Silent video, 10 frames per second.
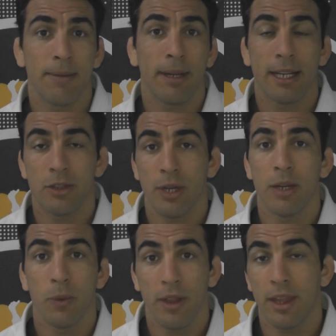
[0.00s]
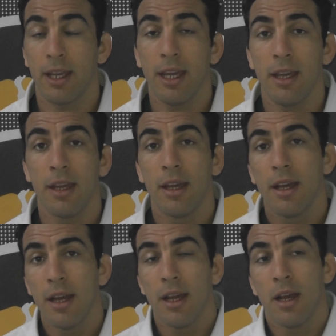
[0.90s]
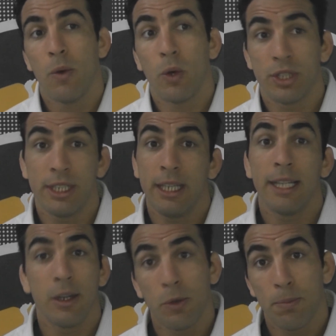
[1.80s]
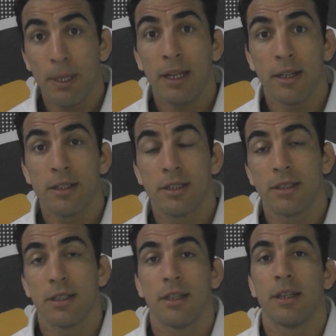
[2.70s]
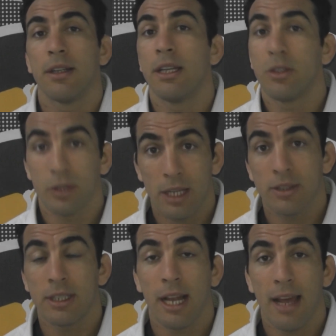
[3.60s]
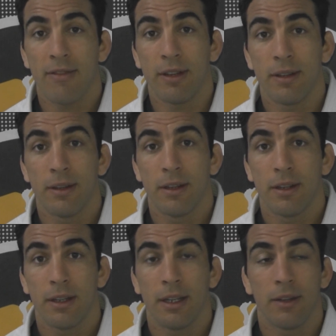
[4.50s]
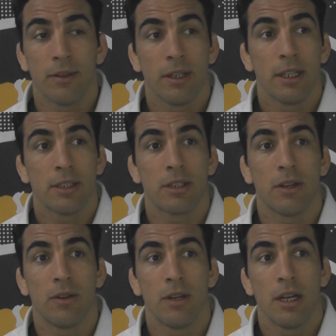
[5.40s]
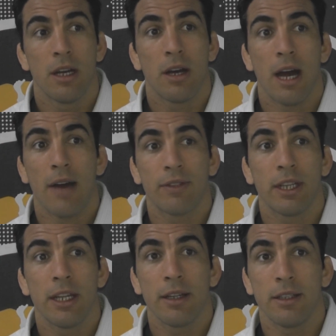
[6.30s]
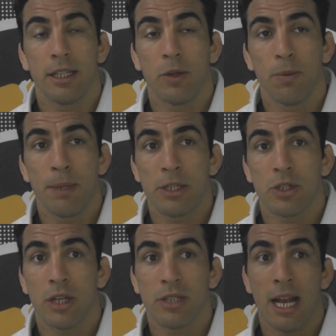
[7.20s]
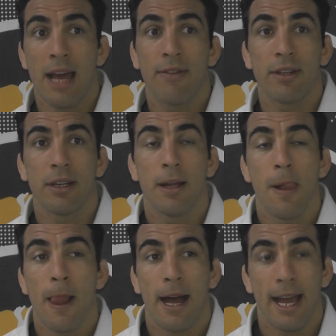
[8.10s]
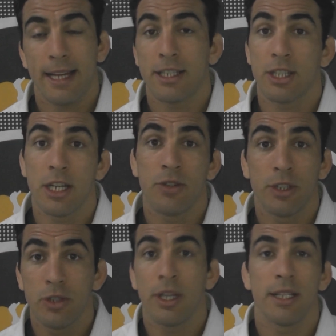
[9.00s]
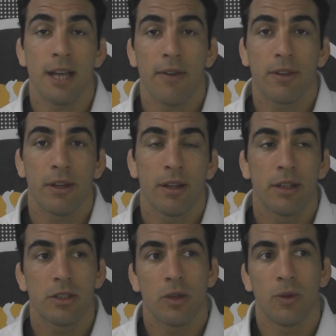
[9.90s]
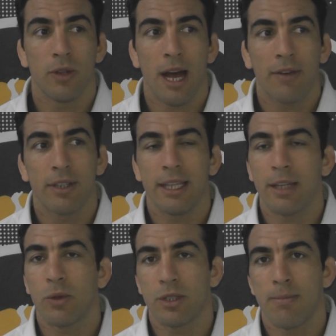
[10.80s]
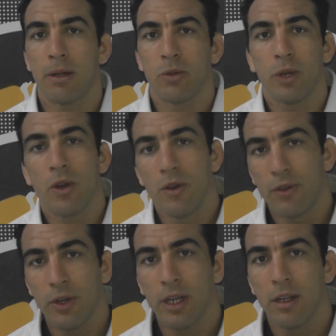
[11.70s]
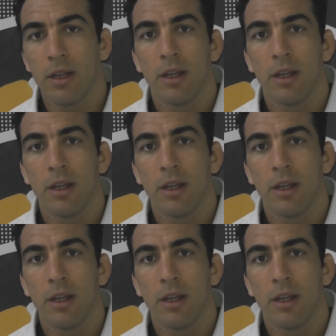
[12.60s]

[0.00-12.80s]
time that I trained with the gi was in the Europeans in 2011, you know. So after the Europeans 2011, I had a surgery 2 days after. So after that was about recovering.